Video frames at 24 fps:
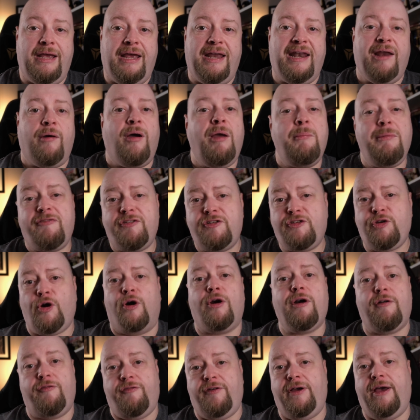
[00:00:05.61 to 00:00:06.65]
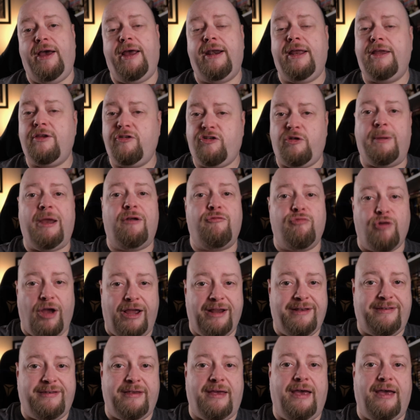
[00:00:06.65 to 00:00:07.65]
Now, I'm a photographer and I used to be a writer,